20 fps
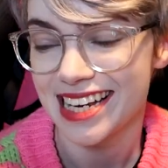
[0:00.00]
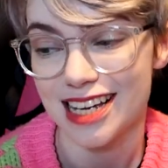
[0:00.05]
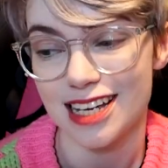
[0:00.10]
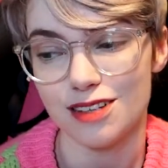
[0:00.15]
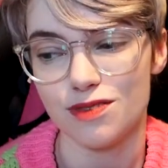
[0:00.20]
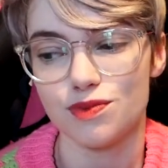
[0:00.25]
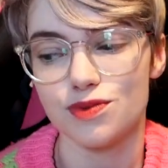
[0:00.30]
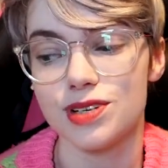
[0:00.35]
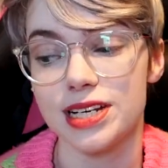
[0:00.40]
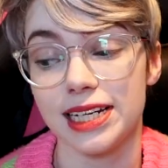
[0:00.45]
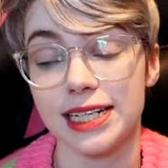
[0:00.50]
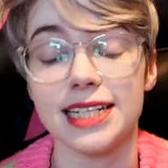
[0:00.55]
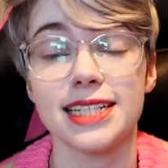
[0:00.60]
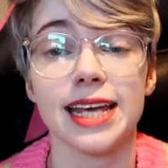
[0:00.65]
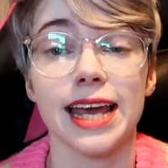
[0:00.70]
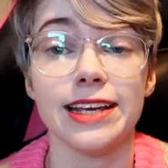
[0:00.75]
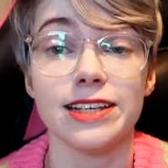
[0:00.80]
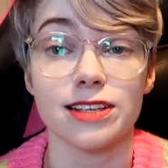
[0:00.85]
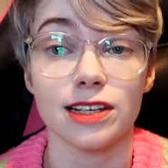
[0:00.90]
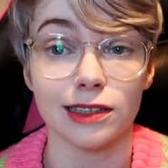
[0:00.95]
It really
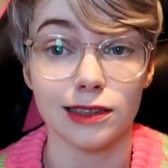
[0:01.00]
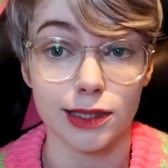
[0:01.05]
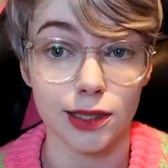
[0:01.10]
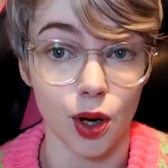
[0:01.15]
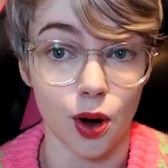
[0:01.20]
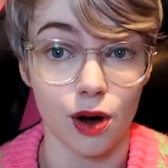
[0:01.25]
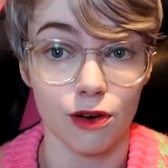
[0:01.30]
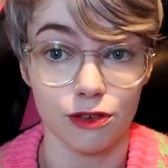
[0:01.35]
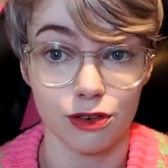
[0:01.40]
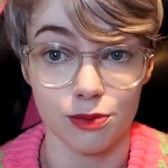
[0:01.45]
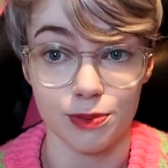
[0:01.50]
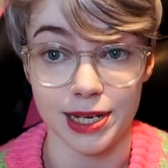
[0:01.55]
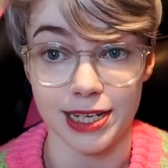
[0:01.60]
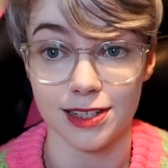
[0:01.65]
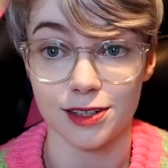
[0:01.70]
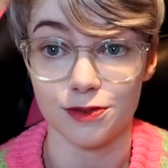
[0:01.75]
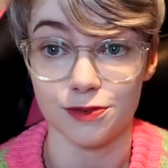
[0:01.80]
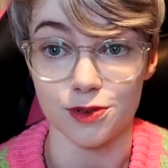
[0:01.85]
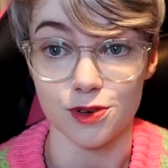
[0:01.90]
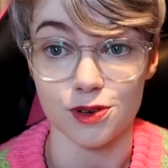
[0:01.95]
takes a lot for me
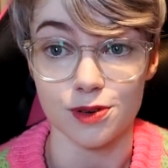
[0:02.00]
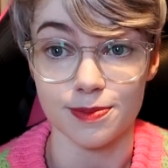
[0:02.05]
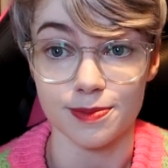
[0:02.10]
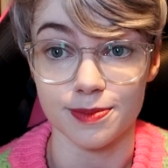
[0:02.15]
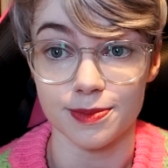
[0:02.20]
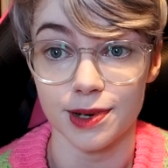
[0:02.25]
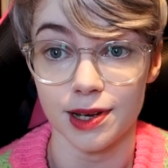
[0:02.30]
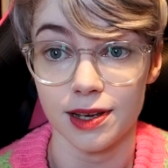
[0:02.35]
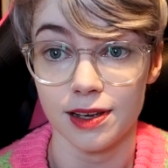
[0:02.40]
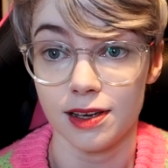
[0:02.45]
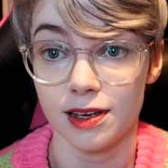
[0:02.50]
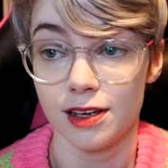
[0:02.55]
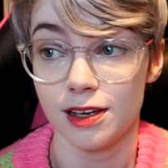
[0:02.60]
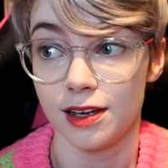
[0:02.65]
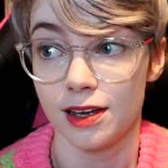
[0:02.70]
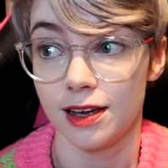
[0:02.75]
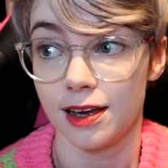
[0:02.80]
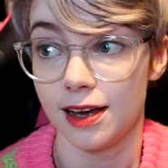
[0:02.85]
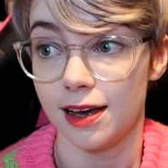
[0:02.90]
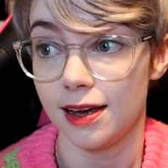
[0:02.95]
to form
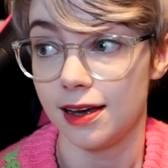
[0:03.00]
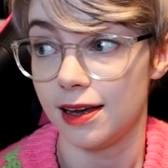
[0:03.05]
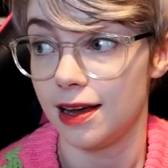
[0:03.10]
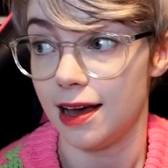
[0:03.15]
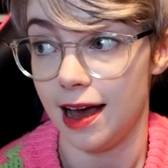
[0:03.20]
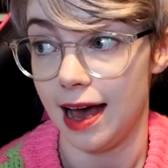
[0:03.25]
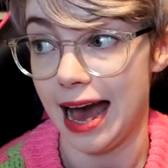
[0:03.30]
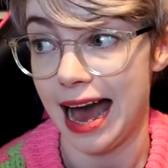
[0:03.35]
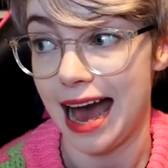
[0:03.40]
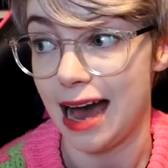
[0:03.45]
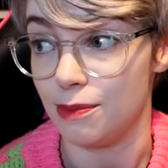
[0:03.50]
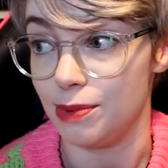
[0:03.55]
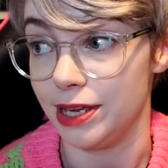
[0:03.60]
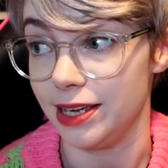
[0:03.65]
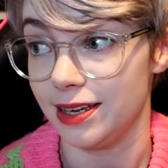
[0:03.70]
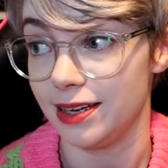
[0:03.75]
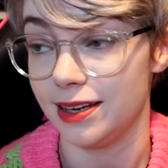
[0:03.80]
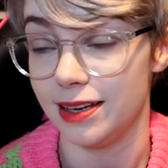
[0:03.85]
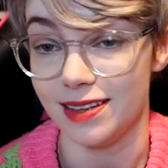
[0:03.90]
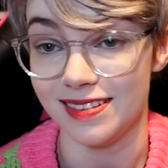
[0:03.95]
a
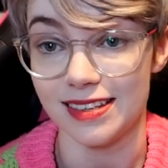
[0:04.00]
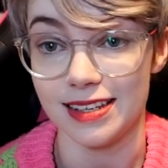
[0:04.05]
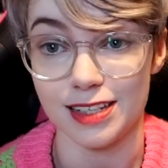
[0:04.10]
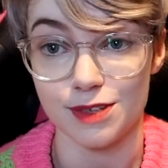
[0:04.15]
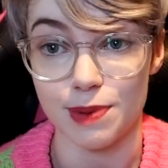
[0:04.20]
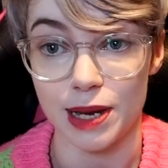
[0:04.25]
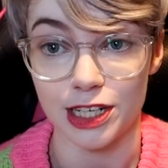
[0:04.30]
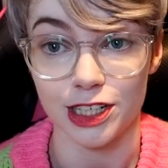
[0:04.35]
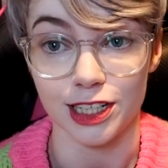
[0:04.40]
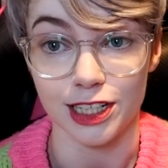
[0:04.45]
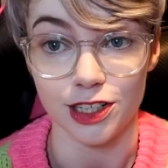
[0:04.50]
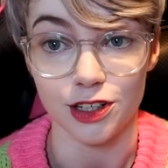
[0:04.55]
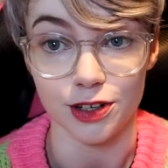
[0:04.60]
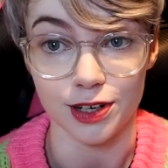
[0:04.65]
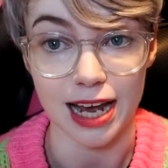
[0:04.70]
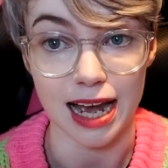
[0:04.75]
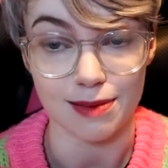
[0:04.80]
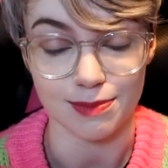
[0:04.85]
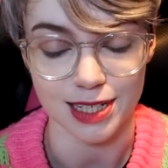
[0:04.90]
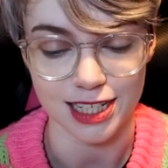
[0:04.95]
habit, uh, especially good
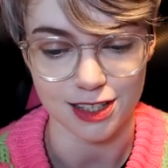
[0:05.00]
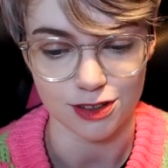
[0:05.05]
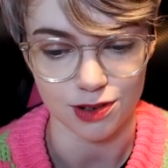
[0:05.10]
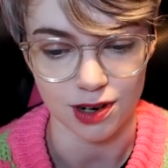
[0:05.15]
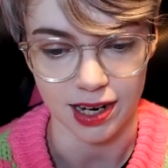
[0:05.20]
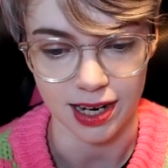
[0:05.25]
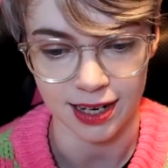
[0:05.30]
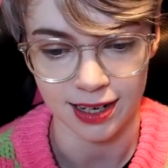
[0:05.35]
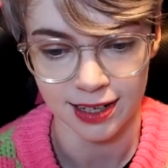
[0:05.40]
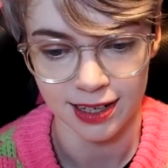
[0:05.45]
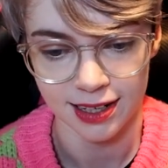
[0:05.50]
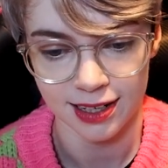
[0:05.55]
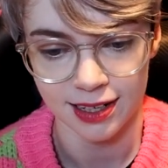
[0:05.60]
habits, right?